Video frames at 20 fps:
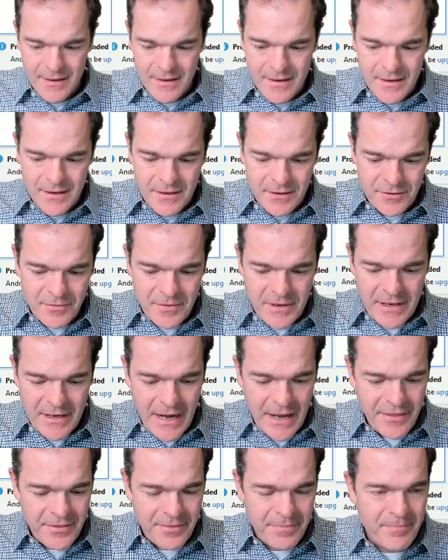So we can
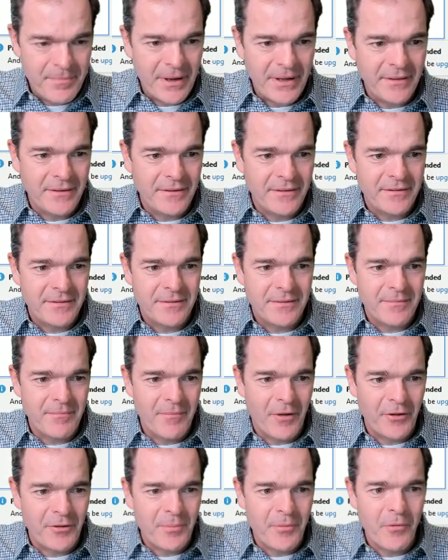add buttons
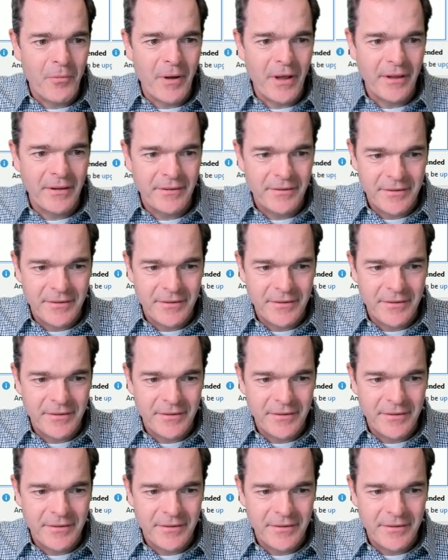multiple ways.